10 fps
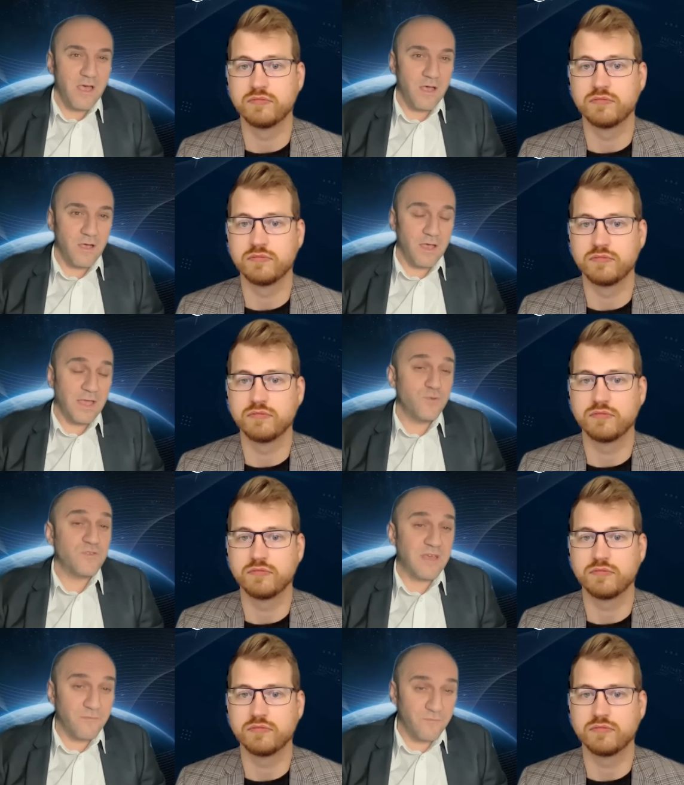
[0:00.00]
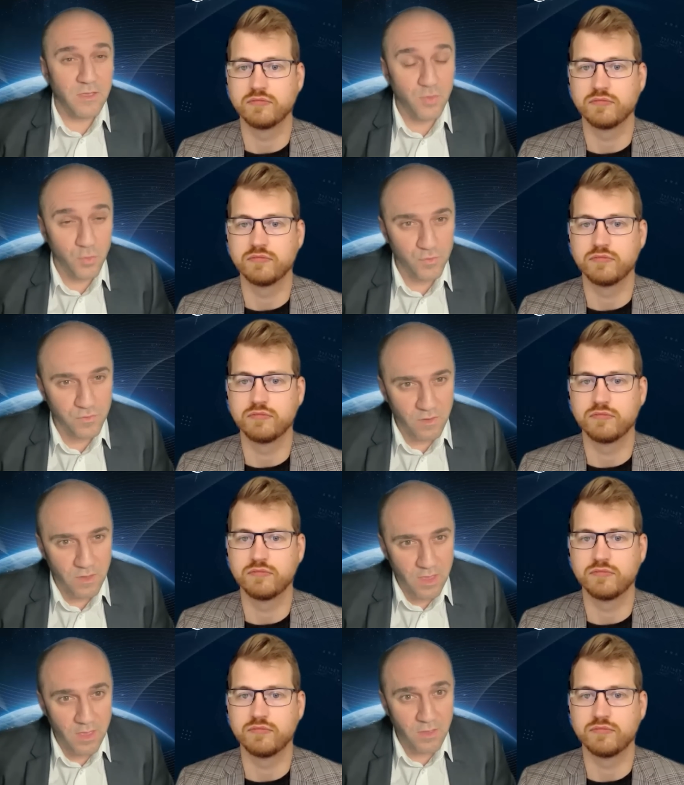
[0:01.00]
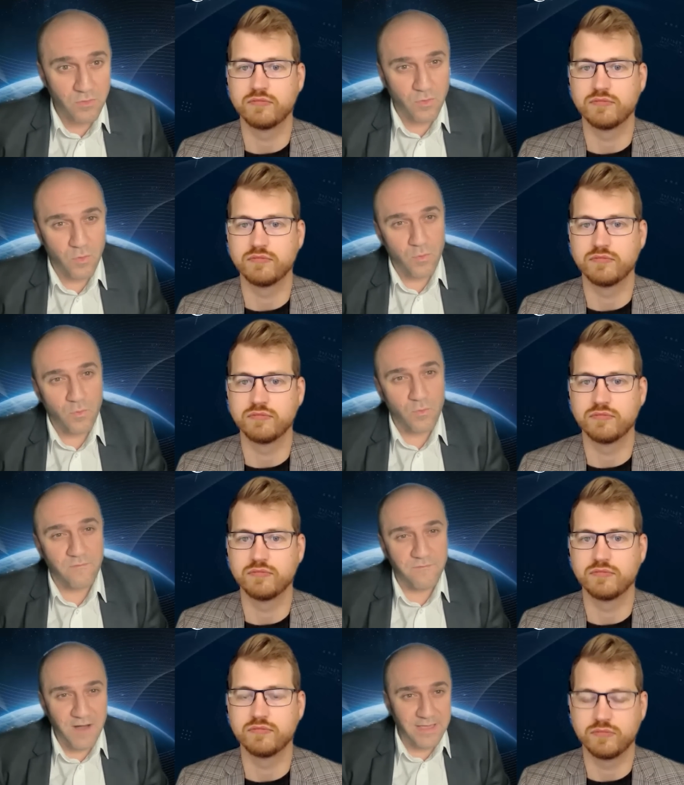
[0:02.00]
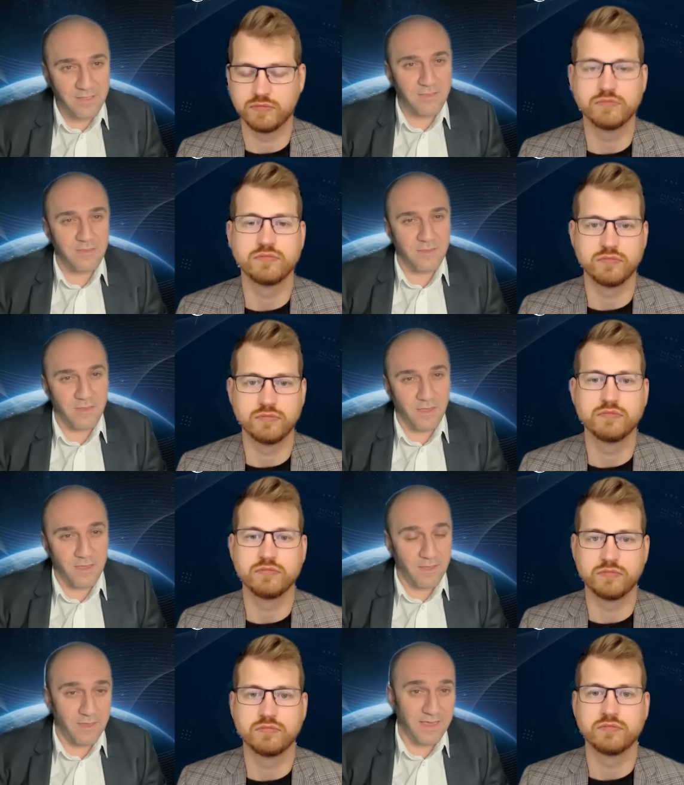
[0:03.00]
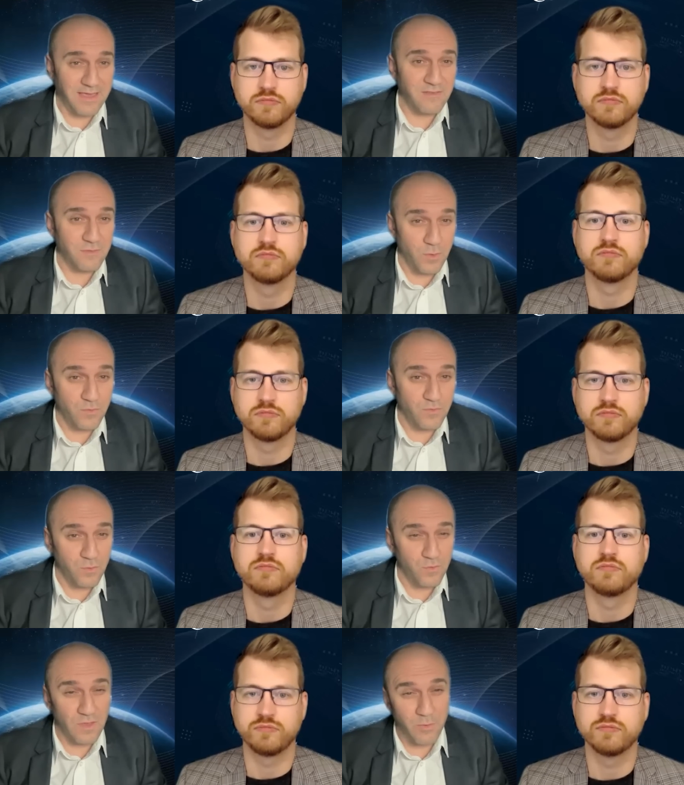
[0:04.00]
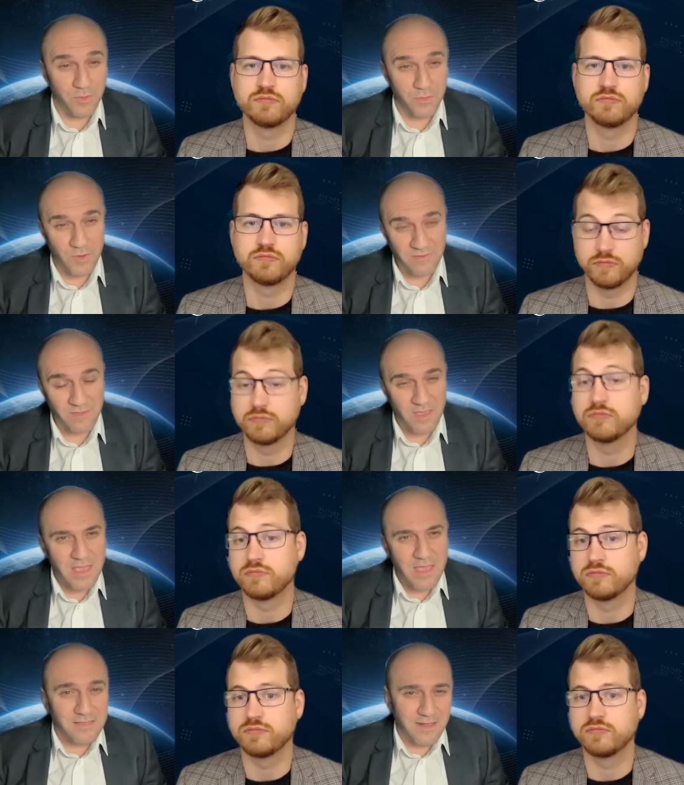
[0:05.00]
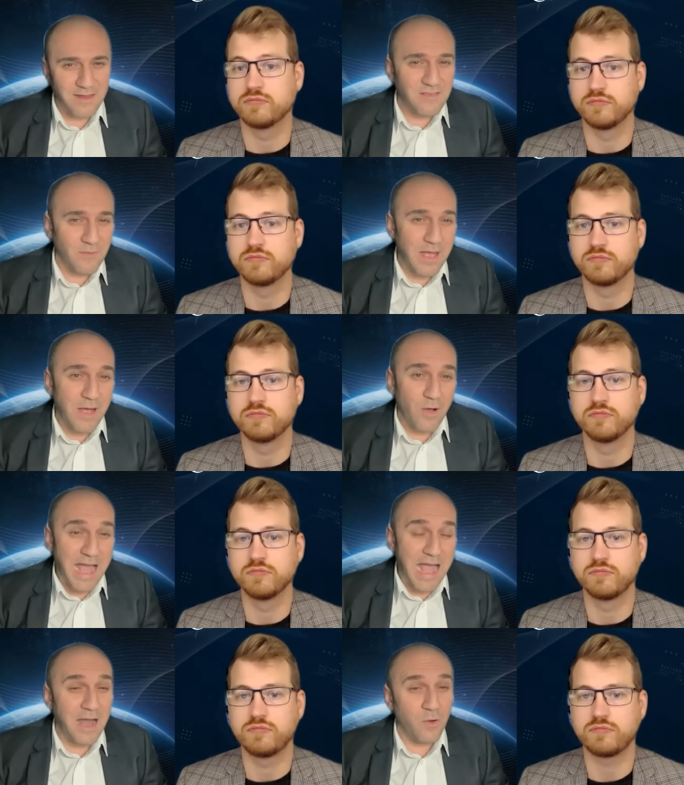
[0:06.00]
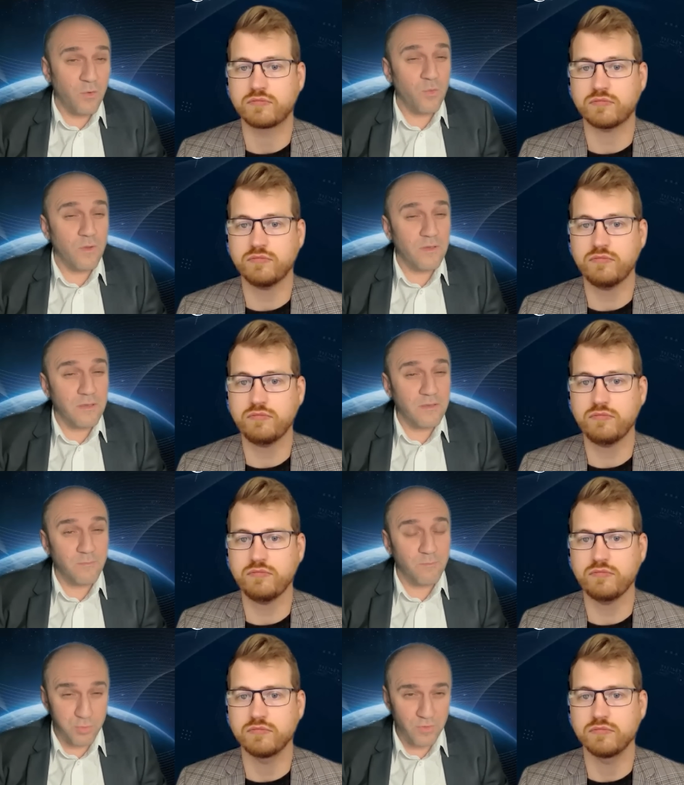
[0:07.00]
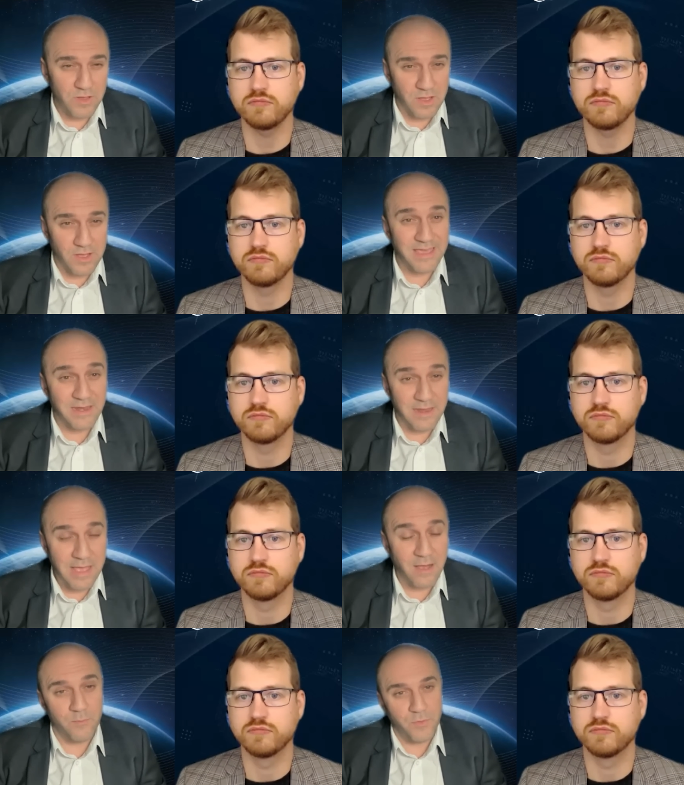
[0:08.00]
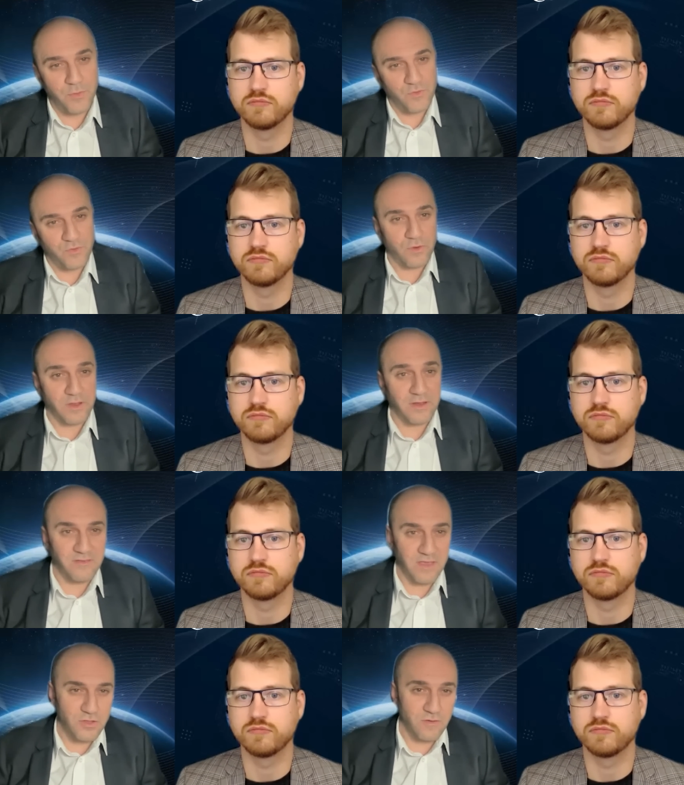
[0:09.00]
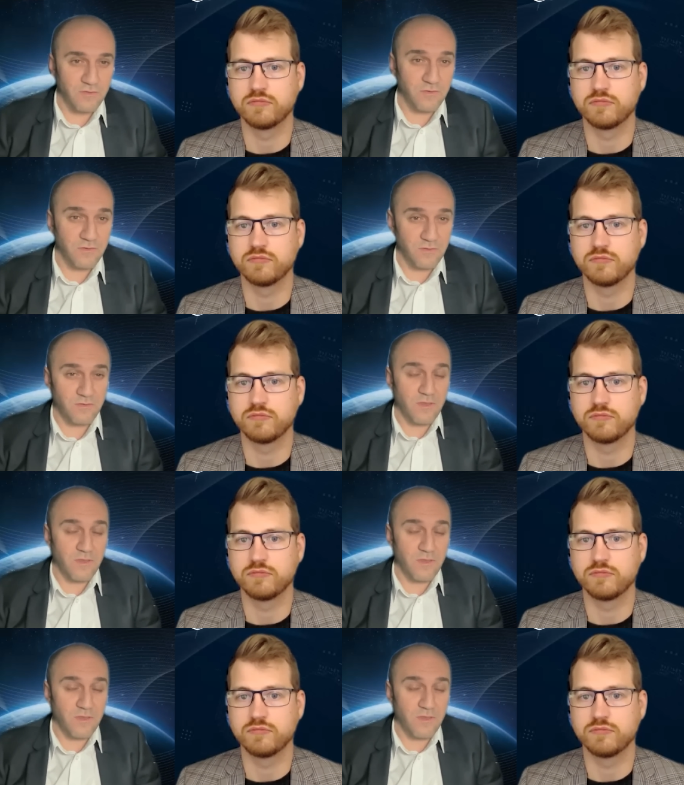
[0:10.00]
Speaker 1: uh, a new set of uh, tools uh, to fight uh, against those new cyber threats. Tell us about how uh, Plurilock can help those organizations